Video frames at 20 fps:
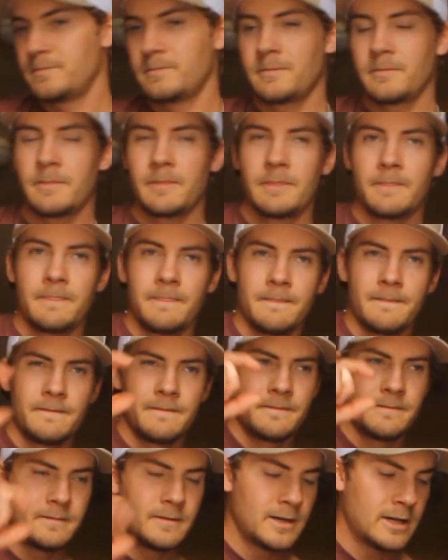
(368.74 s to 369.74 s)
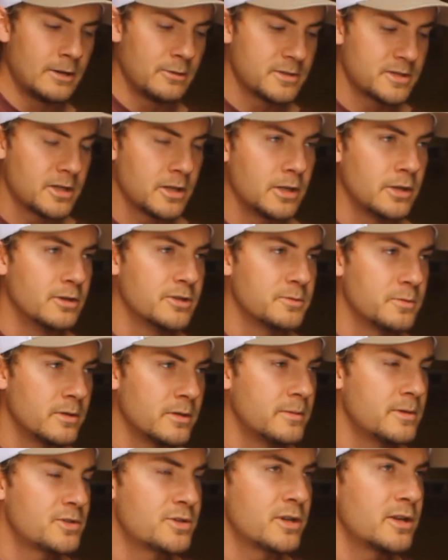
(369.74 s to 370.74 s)
I was close, but
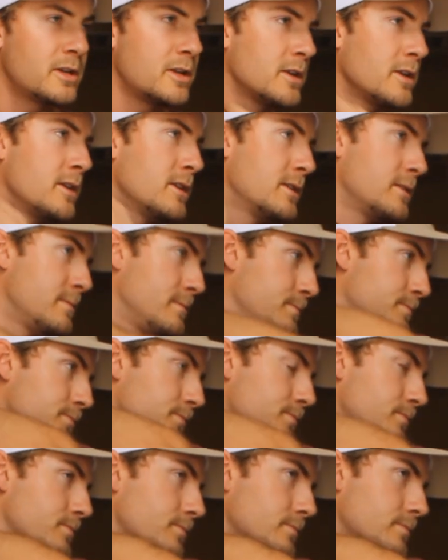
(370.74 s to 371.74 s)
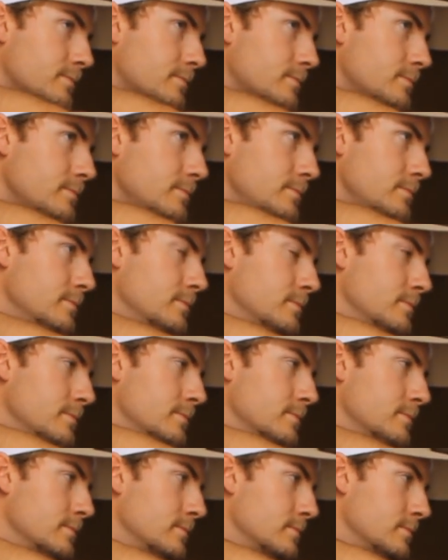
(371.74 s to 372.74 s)
let me try that again. Tell me
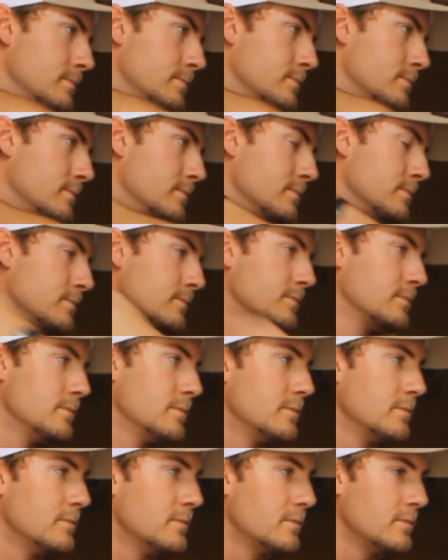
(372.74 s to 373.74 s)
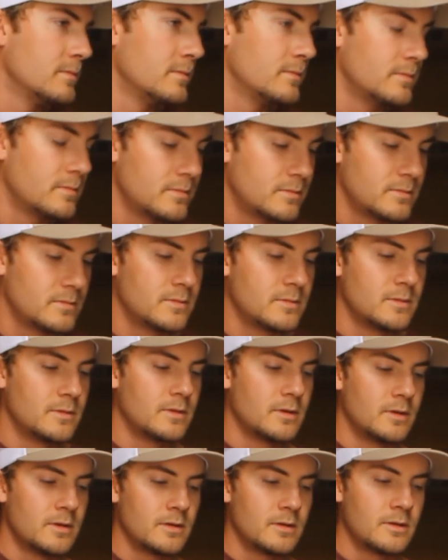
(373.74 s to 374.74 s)
how you think I'm
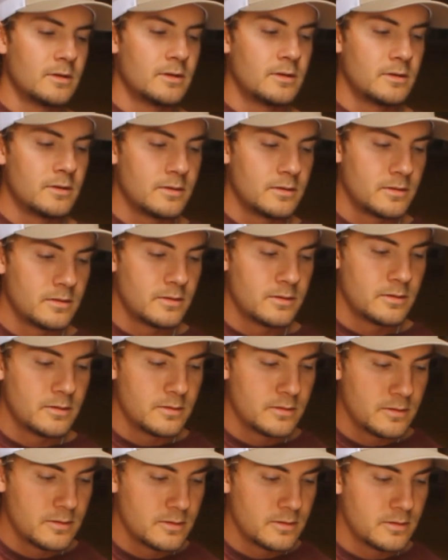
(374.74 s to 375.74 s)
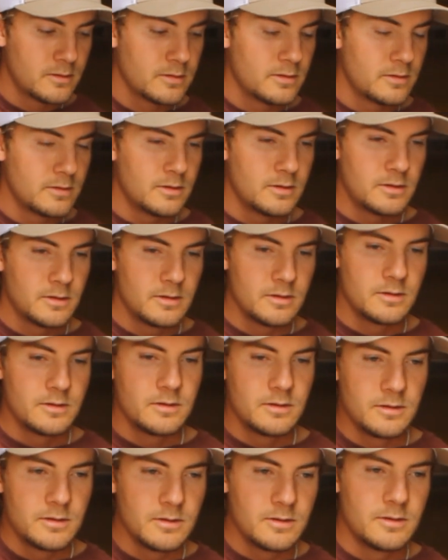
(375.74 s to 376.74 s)
innocent. I'll tell you
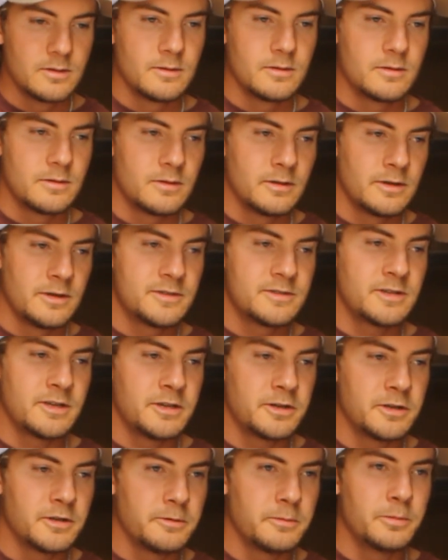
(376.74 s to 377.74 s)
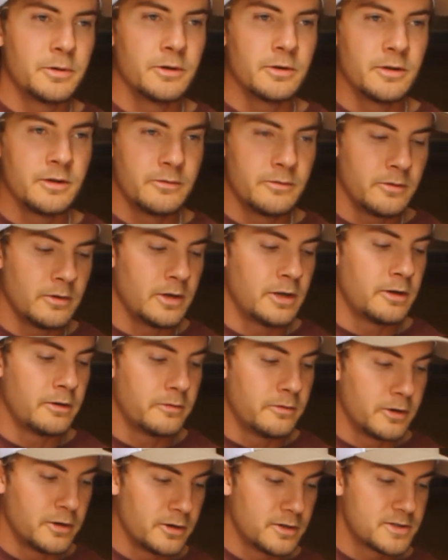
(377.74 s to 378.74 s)
how I think your heart is. In the
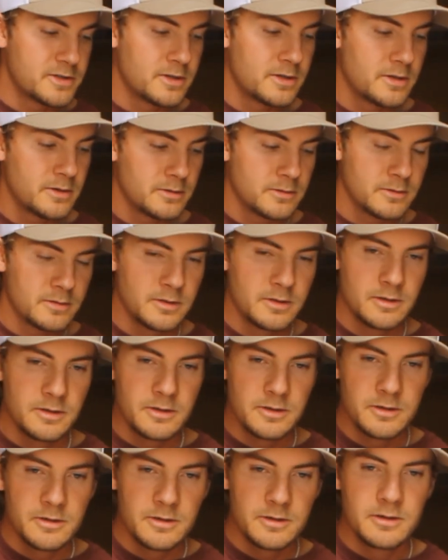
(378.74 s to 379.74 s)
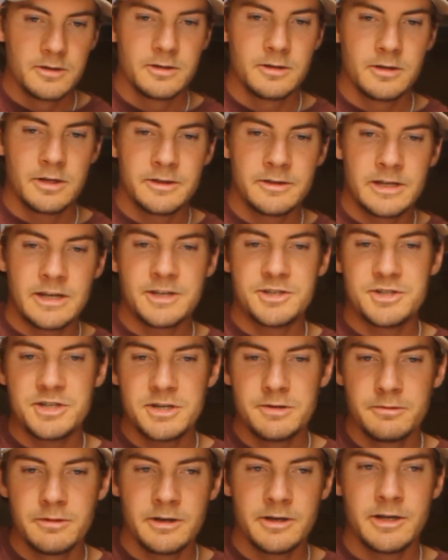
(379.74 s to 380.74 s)
verse. Let that
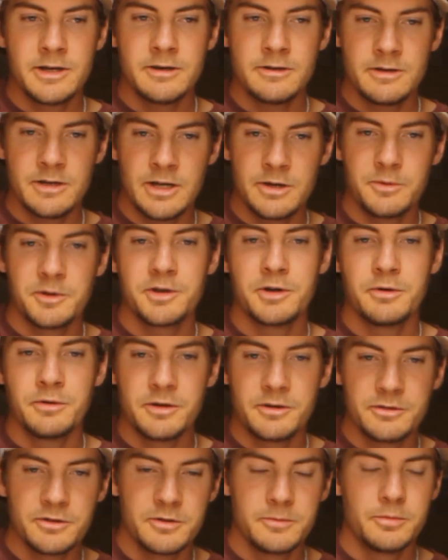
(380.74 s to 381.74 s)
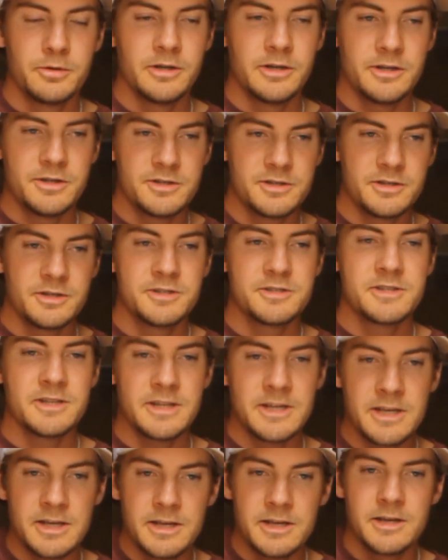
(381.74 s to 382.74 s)
G run out. Now we're going into the bridge. Here's the
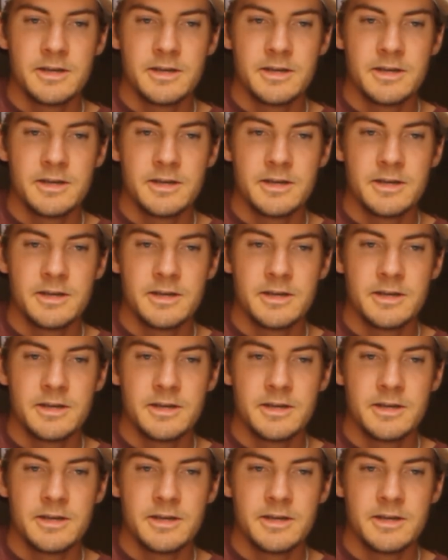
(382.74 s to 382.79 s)
E.